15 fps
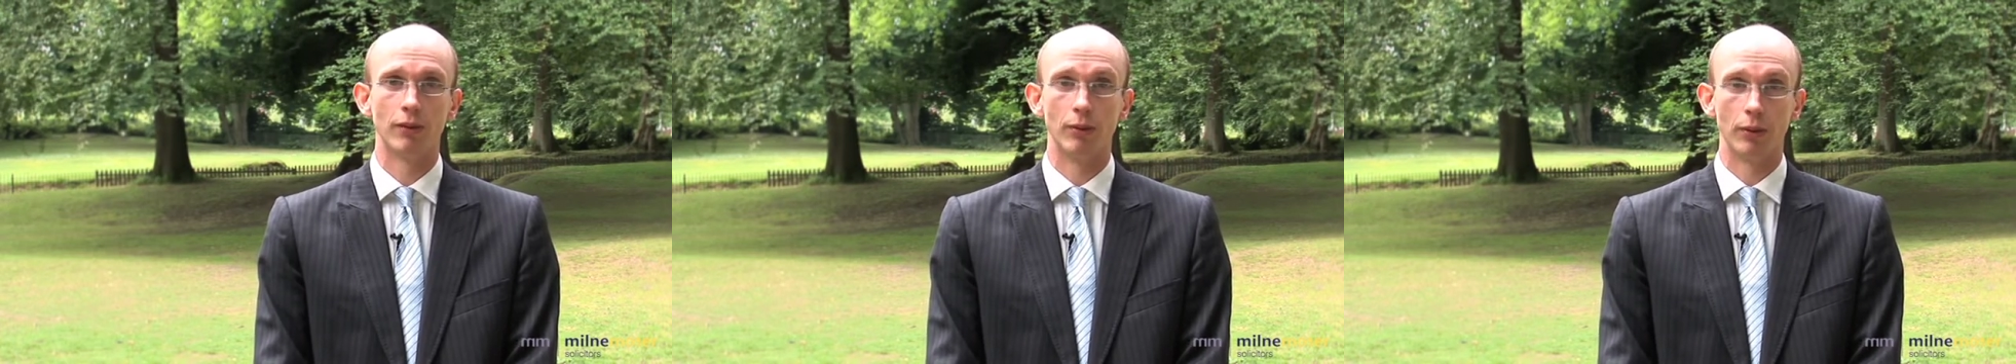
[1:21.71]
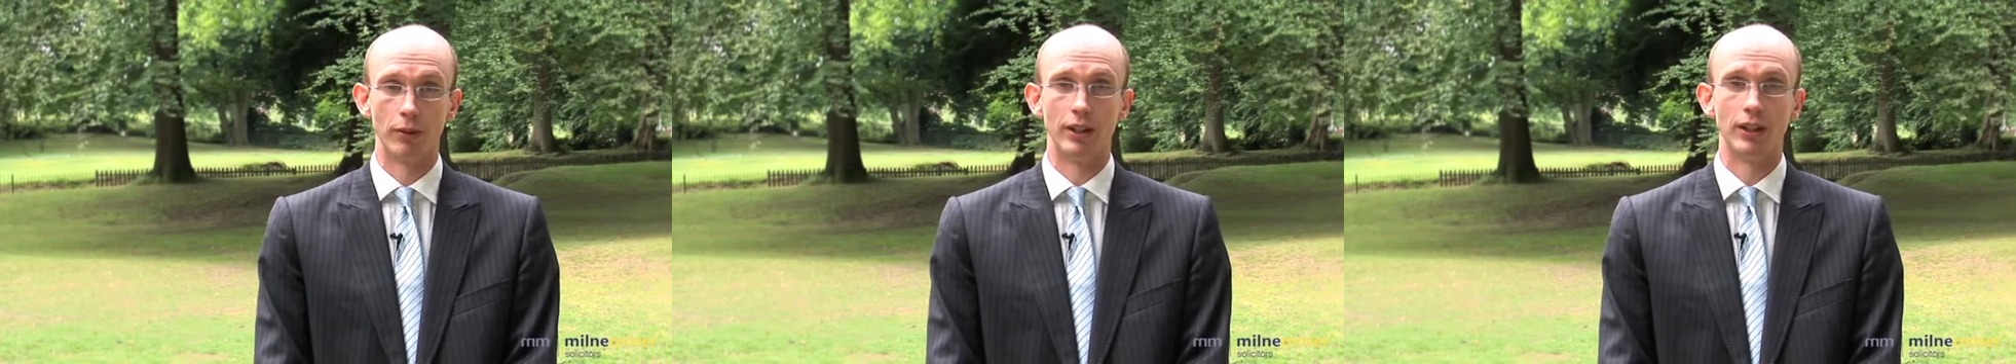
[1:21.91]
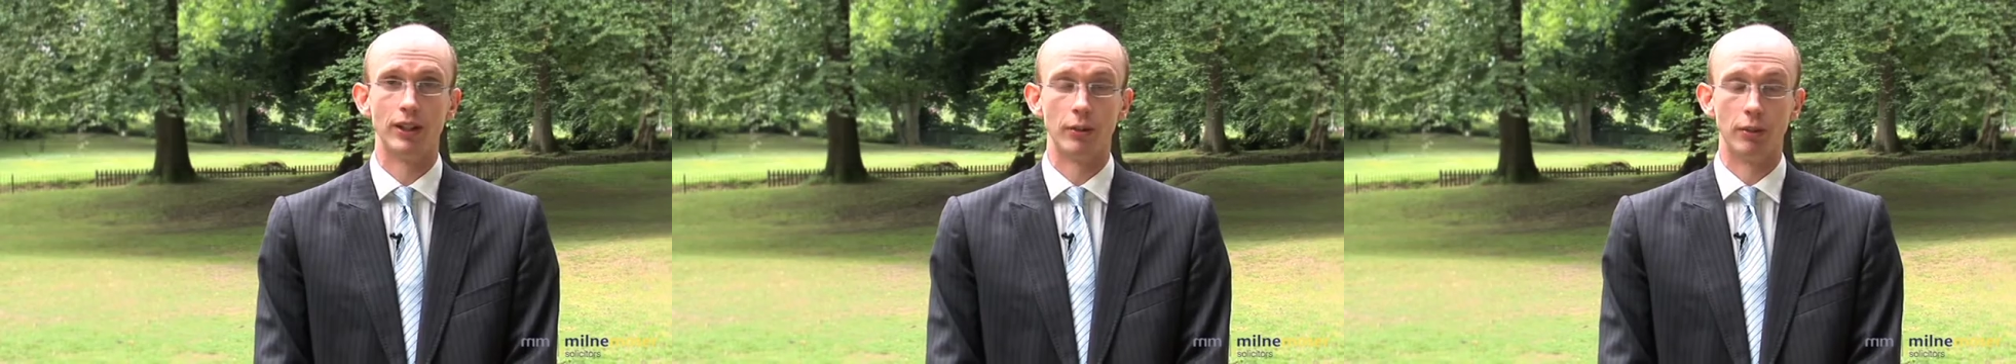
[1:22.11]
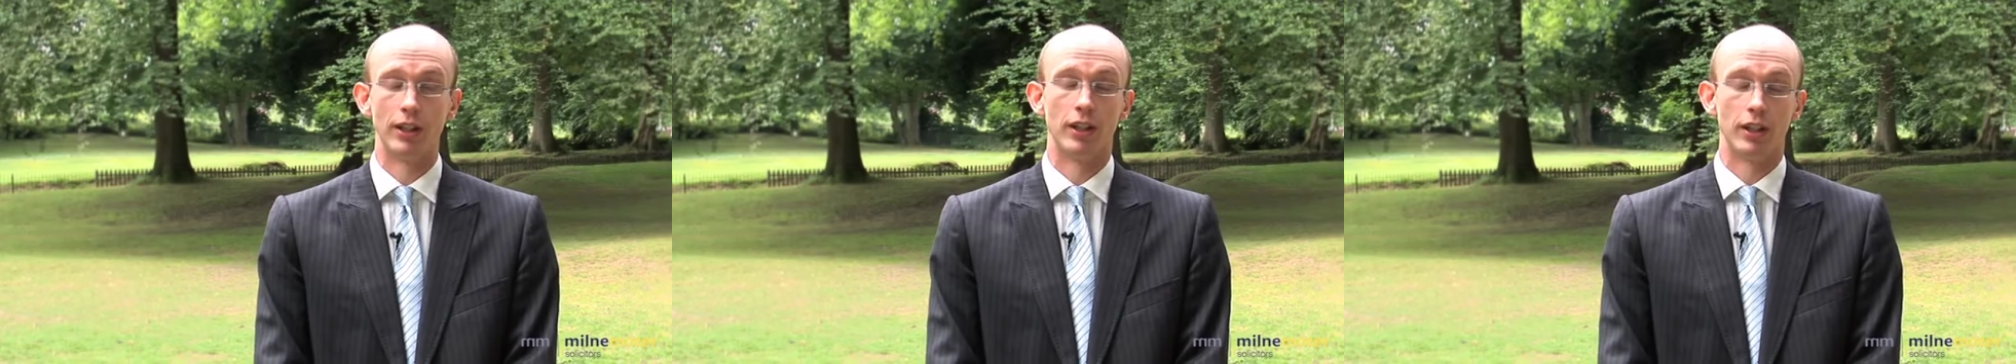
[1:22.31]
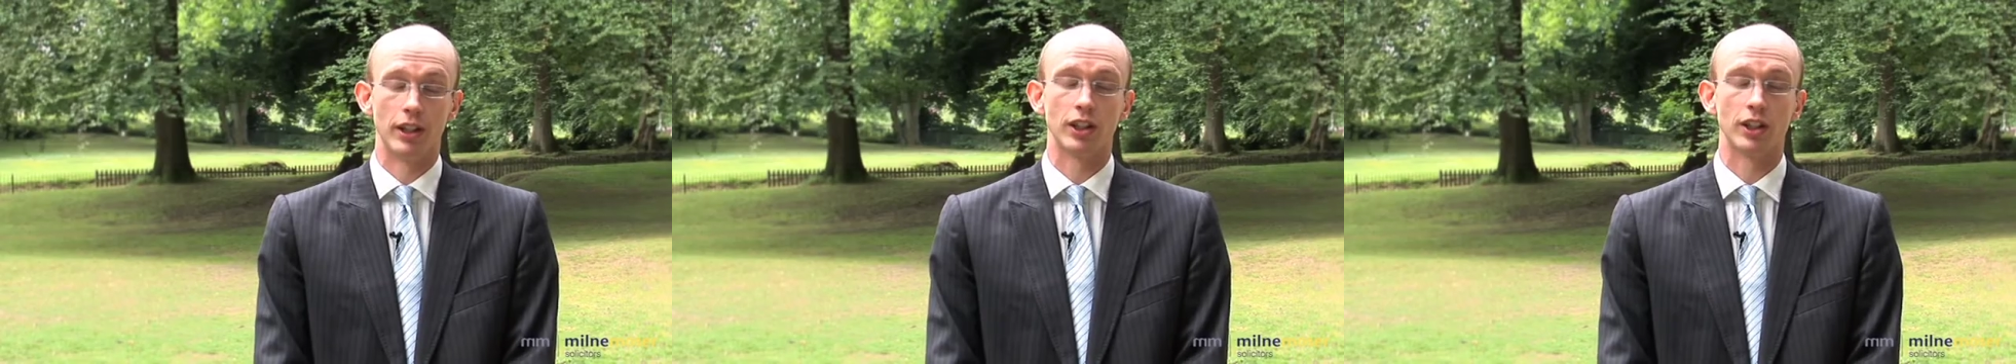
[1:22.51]
you would
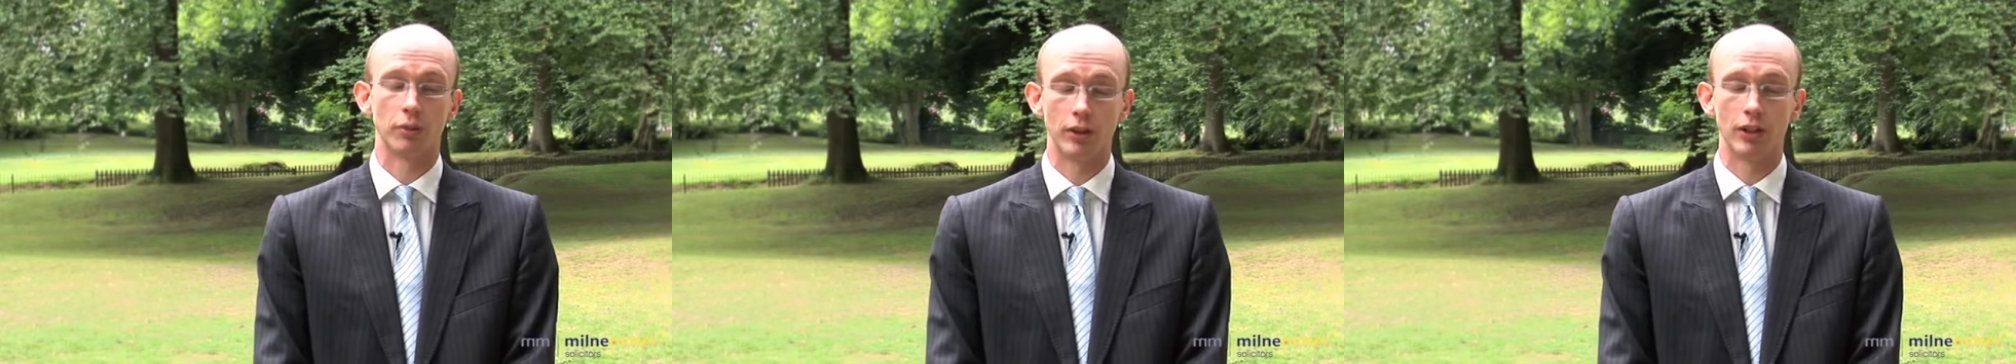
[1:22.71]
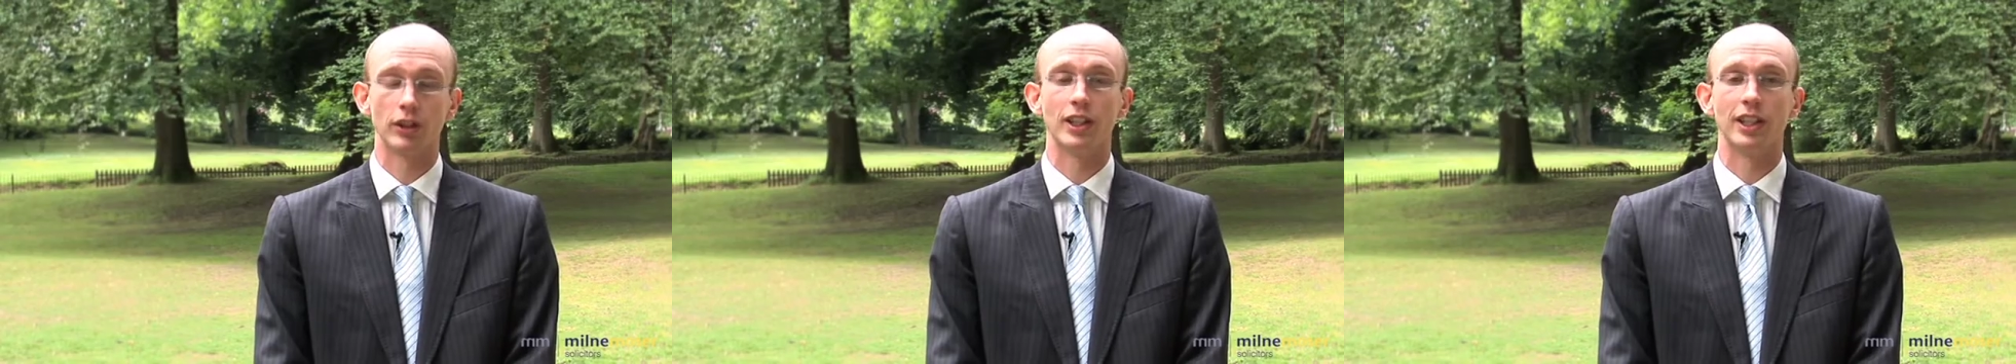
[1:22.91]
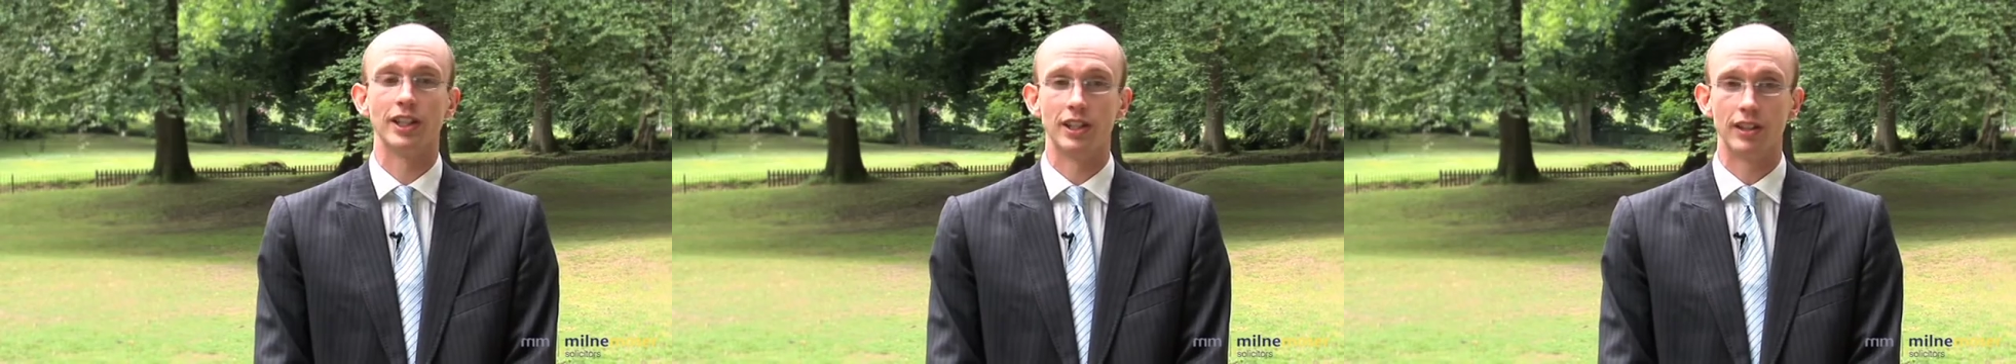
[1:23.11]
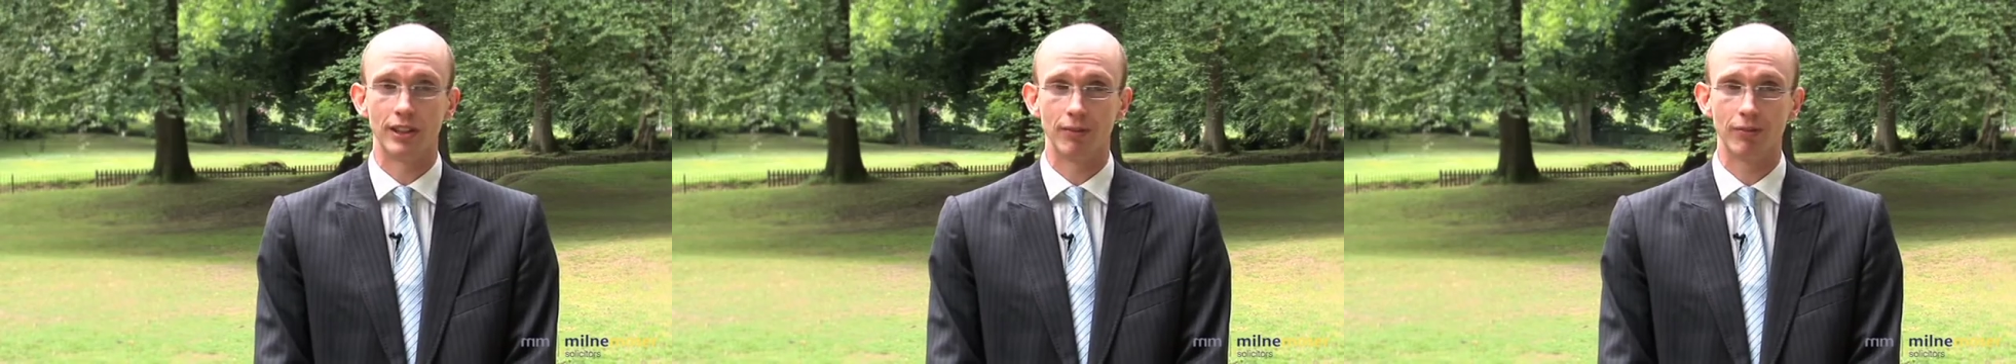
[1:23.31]
need to discuss with your solicitor.